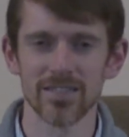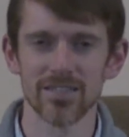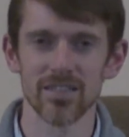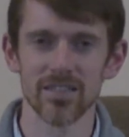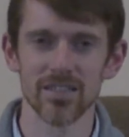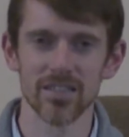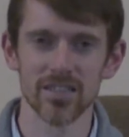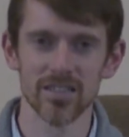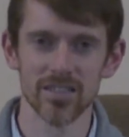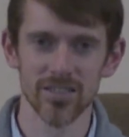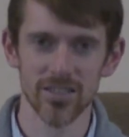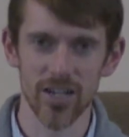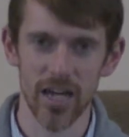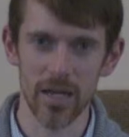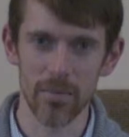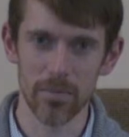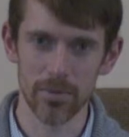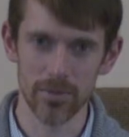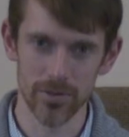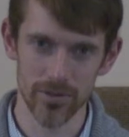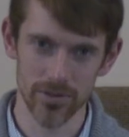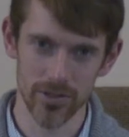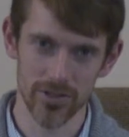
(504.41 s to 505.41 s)
the
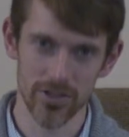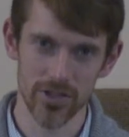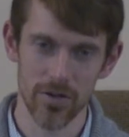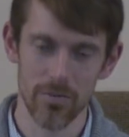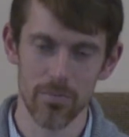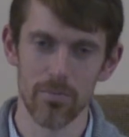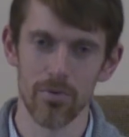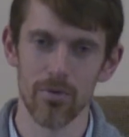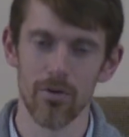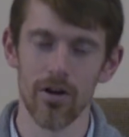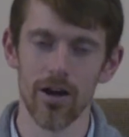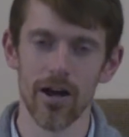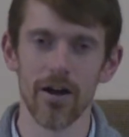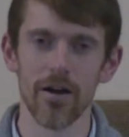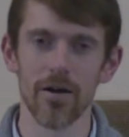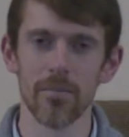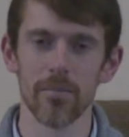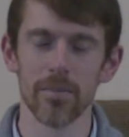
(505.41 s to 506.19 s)
disciples' prayer,